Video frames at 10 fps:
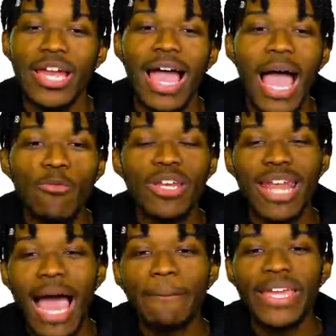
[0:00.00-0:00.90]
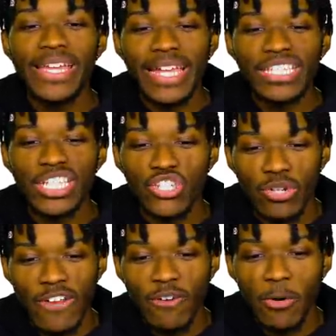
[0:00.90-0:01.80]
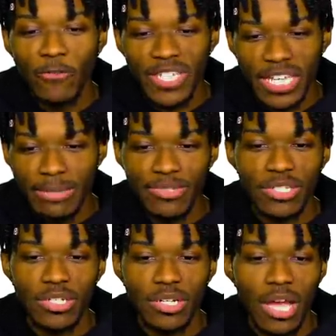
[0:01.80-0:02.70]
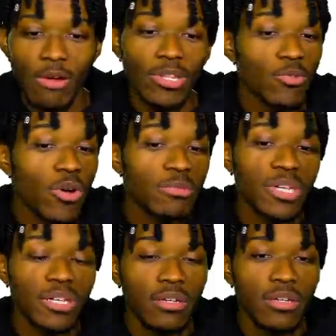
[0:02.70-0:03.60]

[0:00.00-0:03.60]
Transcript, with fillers: I would not be against this trade for both teams. I really wouldn't be.